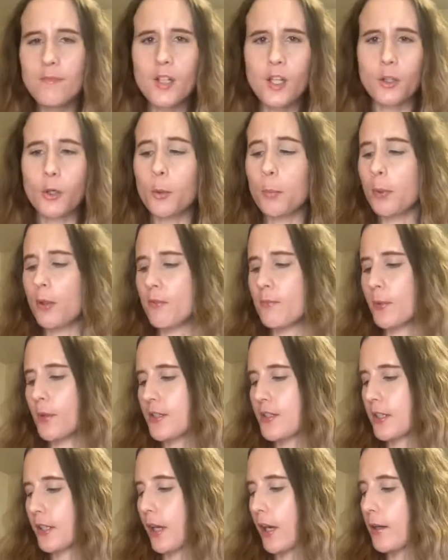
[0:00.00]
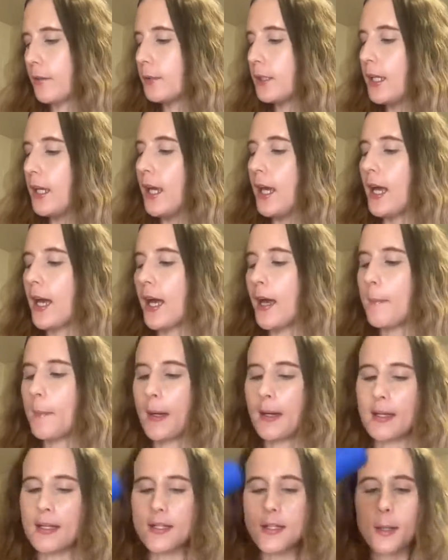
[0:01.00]
a couple of months ago,
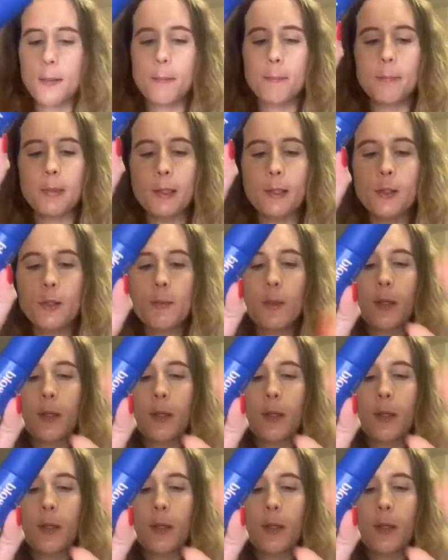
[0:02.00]
and it's Bloom